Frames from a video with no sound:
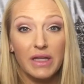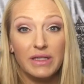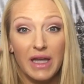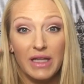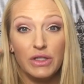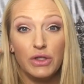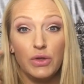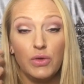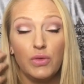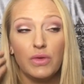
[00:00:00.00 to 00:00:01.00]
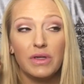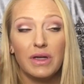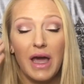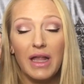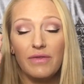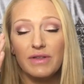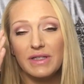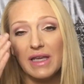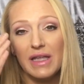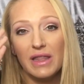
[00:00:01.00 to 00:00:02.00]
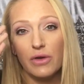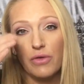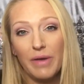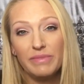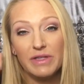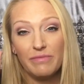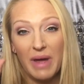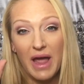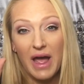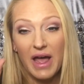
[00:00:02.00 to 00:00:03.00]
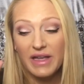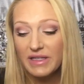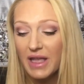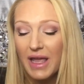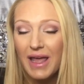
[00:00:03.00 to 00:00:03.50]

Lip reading: tend to kind of sit in the crepes of my eyes.